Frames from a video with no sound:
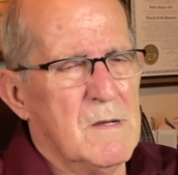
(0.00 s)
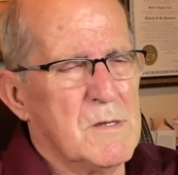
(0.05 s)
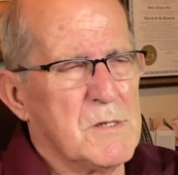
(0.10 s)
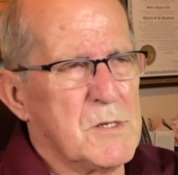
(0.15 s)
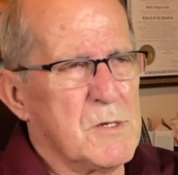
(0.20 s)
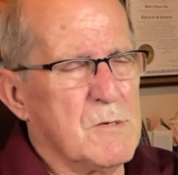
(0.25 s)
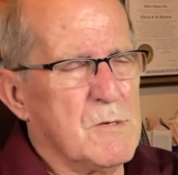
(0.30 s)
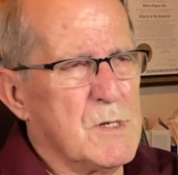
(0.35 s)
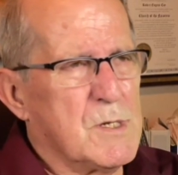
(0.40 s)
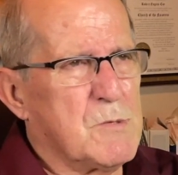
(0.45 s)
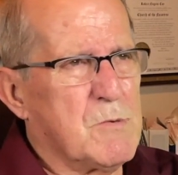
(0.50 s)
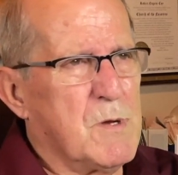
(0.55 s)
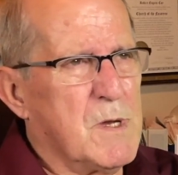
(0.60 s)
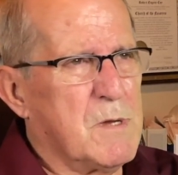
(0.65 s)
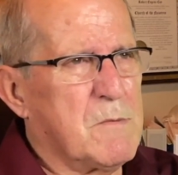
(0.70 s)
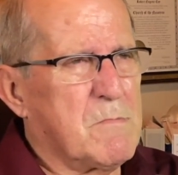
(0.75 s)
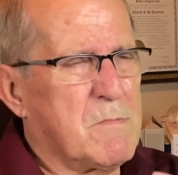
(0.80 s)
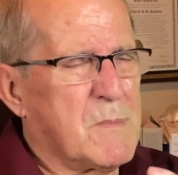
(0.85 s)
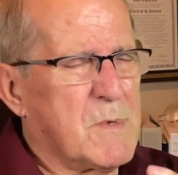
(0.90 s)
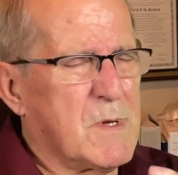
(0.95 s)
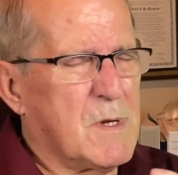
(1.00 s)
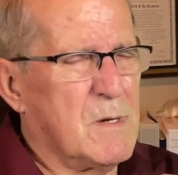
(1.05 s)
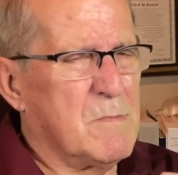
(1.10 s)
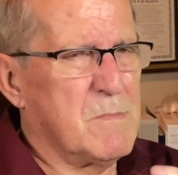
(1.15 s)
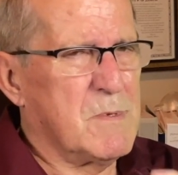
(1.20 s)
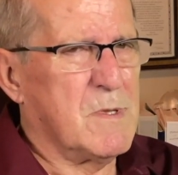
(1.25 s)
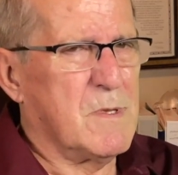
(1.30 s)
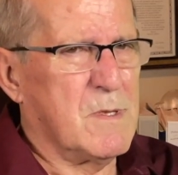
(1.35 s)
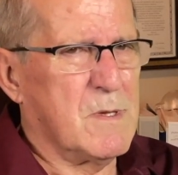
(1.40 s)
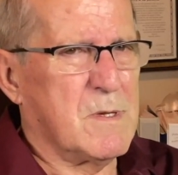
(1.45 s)
So as we come
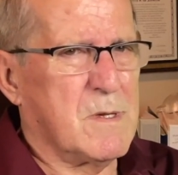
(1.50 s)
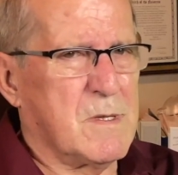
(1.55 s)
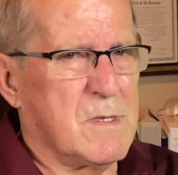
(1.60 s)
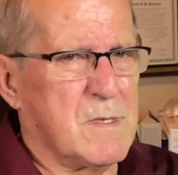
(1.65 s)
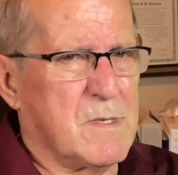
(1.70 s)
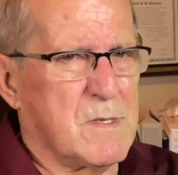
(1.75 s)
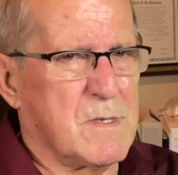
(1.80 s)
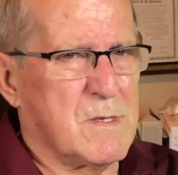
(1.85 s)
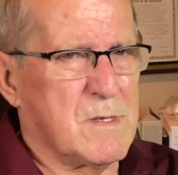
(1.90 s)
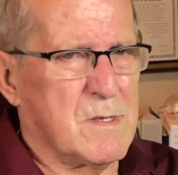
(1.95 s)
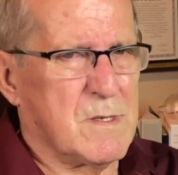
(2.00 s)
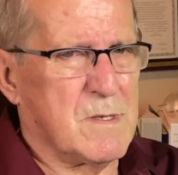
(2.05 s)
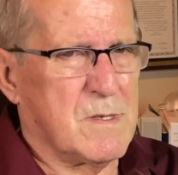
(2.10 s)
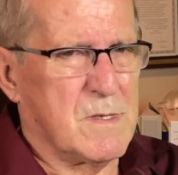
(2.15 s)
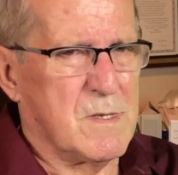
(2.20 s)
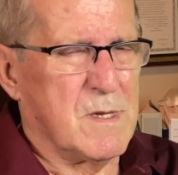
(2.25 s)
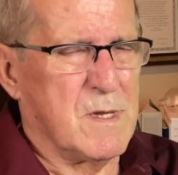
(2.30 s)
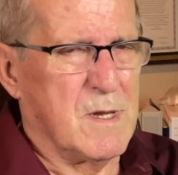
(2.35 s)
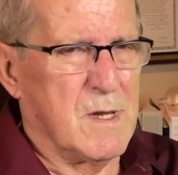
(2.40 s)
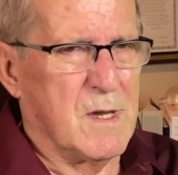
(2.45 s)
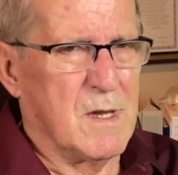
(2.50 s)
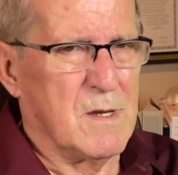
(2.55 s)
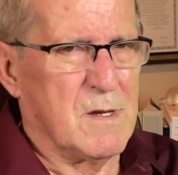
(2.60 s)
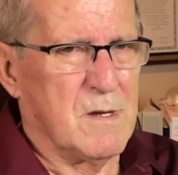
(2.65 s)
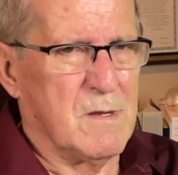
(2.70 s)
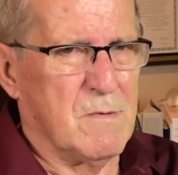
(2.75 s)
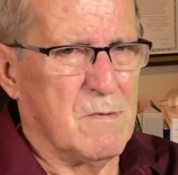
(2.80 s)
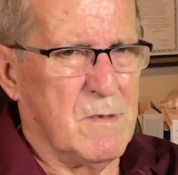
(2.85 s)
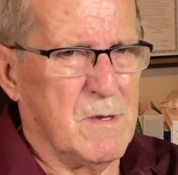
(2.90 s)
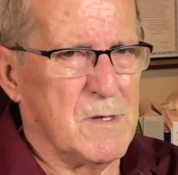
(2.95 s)
to the
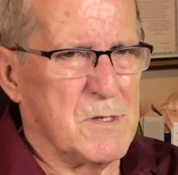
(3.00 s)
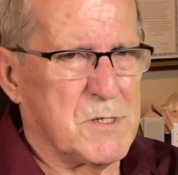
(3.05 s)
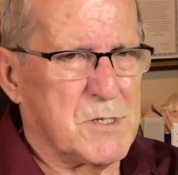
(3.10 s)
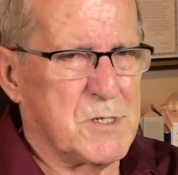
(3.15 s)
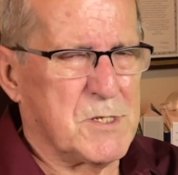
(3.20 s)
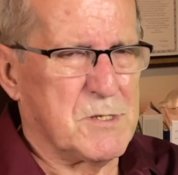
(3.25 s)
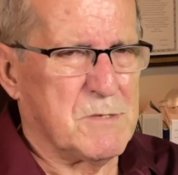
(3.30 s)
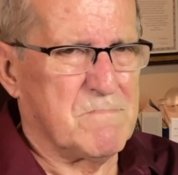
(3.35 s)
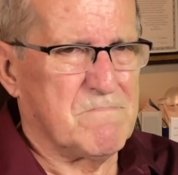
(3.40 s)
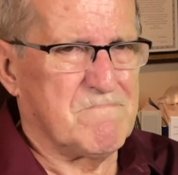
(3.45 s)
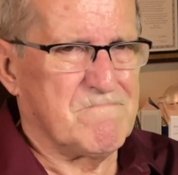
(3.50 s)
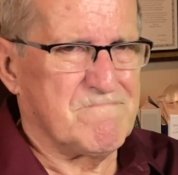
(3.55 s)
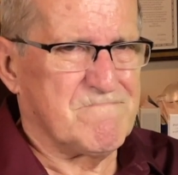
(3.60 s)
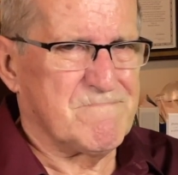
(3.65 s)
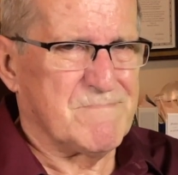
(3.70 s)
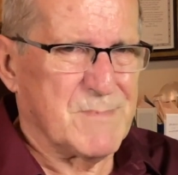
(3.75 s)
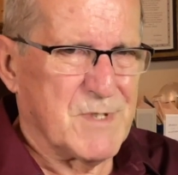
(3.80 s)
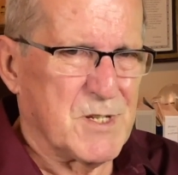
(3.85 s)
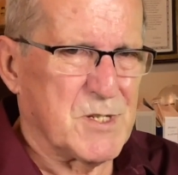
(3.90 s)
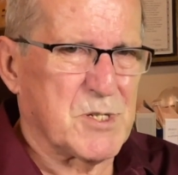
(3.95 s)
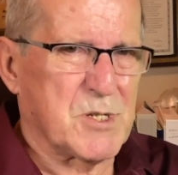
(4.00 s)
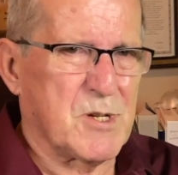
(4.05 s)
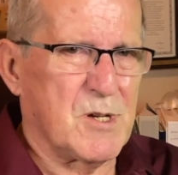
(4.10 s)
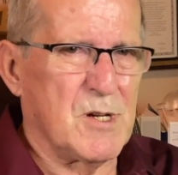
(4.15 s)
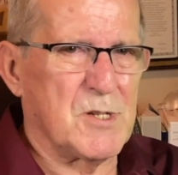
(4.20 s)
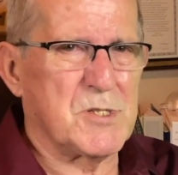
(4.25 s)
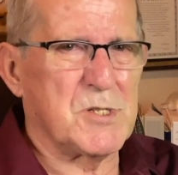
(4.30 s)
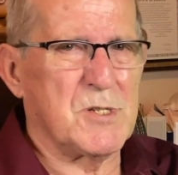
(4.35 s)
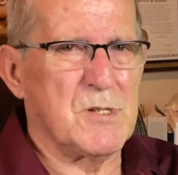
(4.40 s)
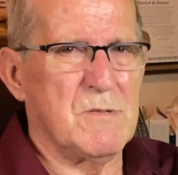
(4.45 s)
end of this
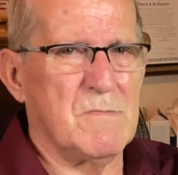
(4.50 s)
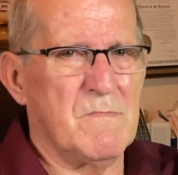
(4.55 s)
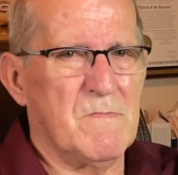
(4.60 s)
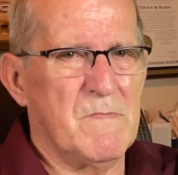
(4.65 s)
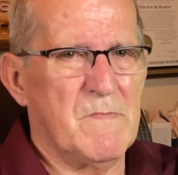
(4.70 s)
discussion.